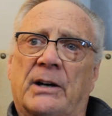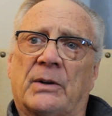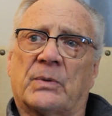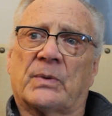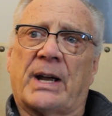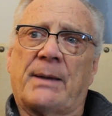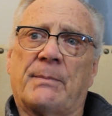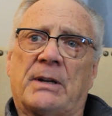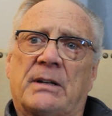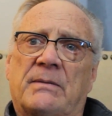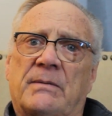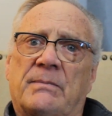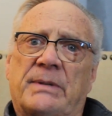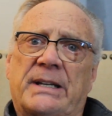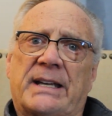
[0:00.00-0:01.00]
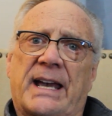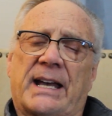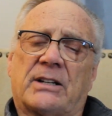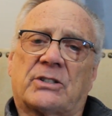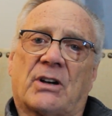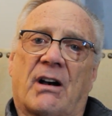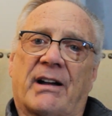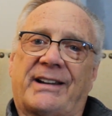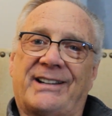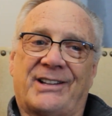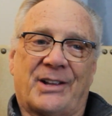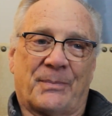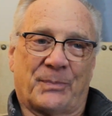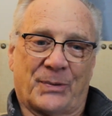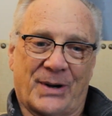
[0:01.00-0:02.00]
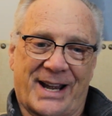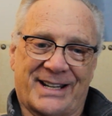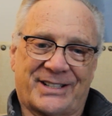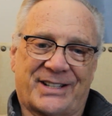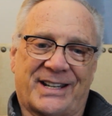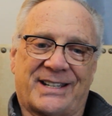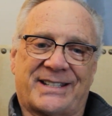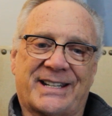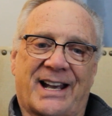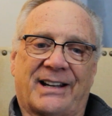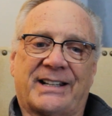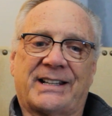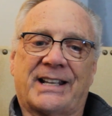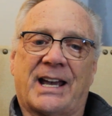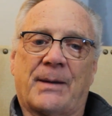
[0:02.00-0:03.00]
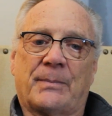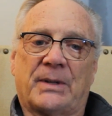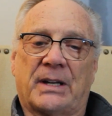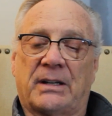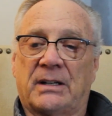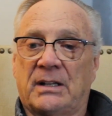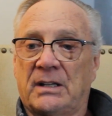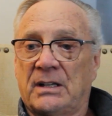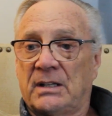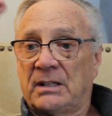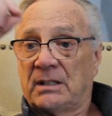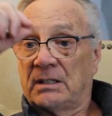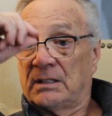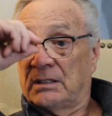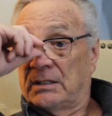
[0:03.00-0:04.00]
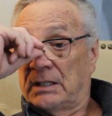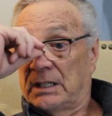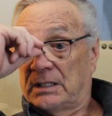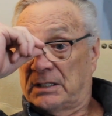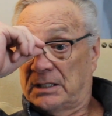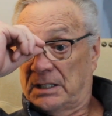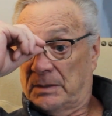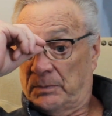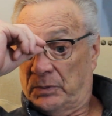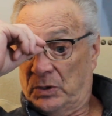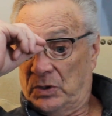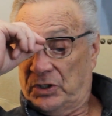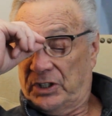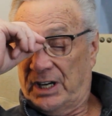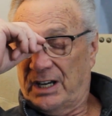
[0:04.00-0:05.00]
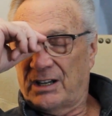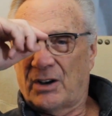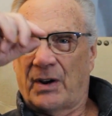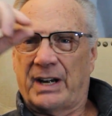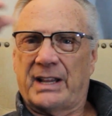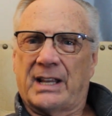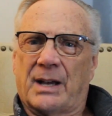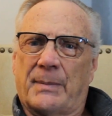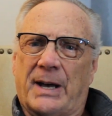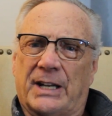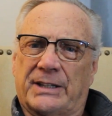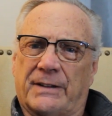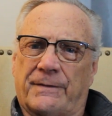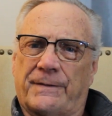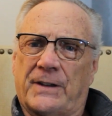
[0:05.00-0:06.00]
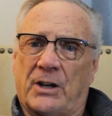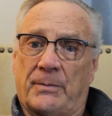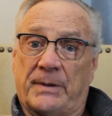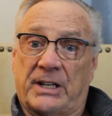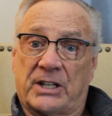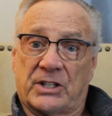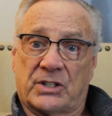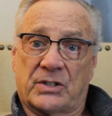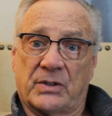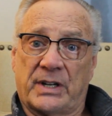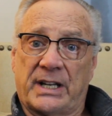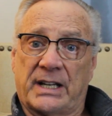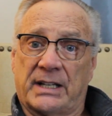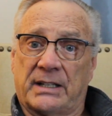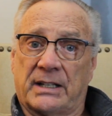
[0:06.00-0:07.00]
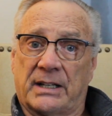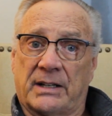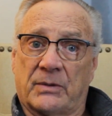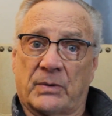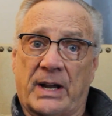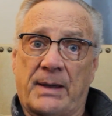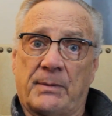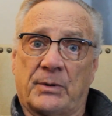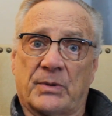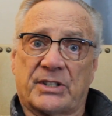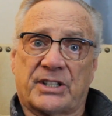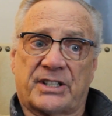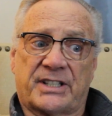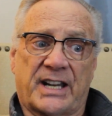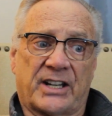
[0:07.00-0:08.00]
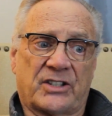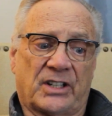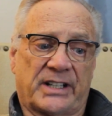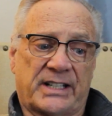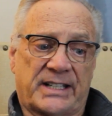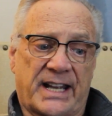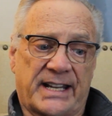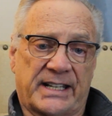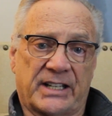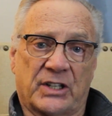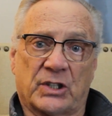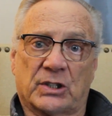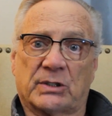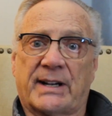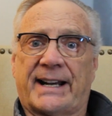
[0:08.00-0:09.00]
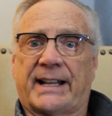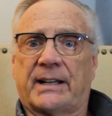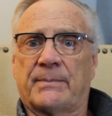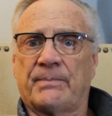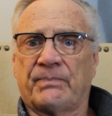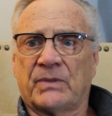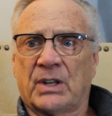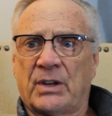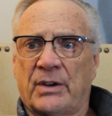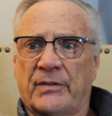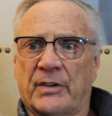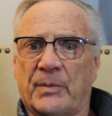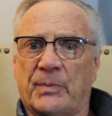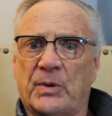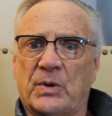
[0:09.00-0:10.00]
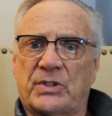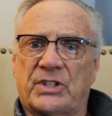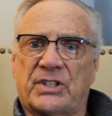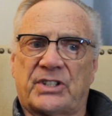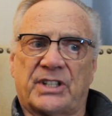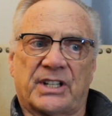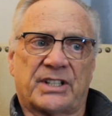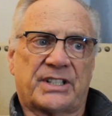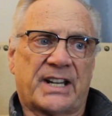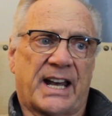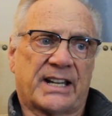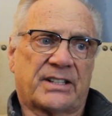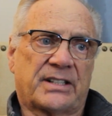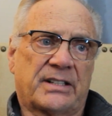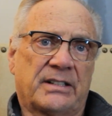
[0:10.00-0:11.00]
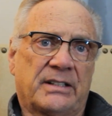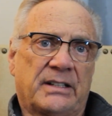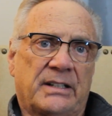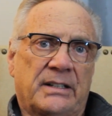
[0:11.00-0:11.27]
Raymond began talking to the press and telling them that Bruce didn't know anything about the film industry, and Raymond was essentially taking credit for Bruce's success.